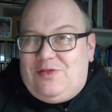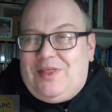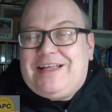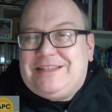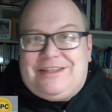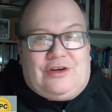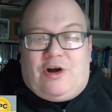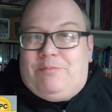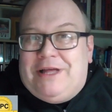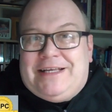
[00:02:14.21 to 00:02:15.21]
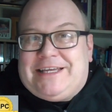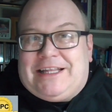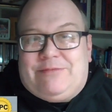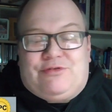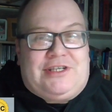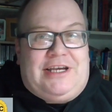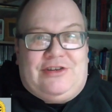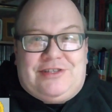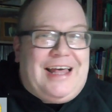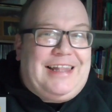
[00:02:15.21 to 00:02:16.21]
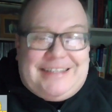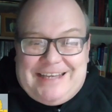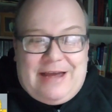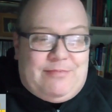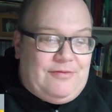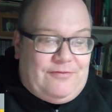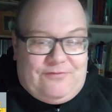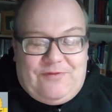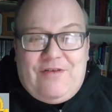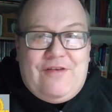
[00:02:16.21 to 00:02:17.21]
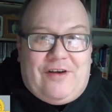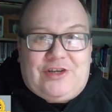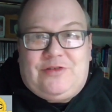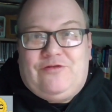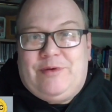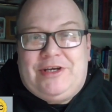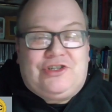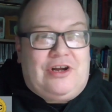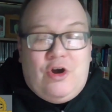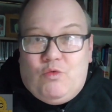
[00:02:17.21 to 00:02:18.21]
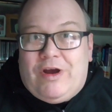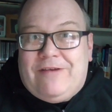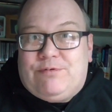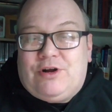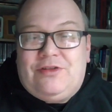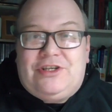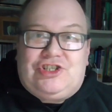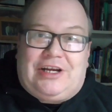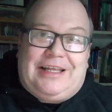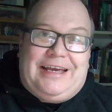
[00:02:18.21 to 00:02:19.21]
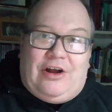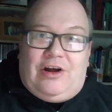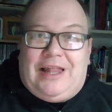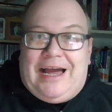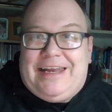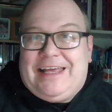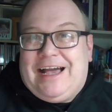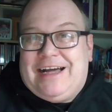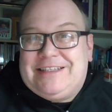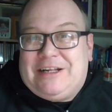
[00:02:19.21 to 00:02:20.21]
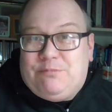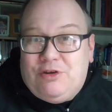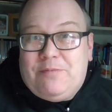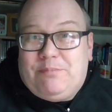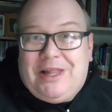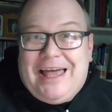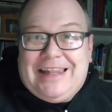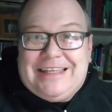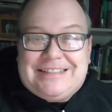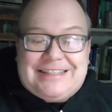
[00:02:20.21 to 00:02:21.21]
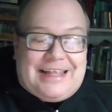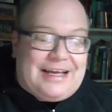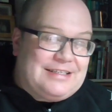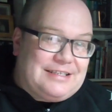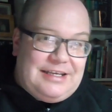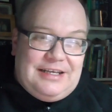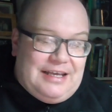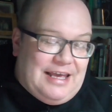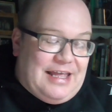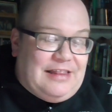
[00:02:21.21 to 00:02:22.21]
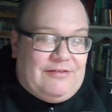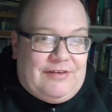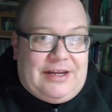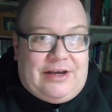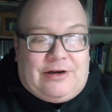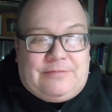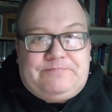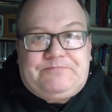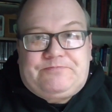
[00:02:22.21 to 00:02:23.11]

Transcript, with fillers: That your complaints handling procedures, that type of very factual information we've put on this channel in our lightning guides, and I'll put the playlist to that in the video.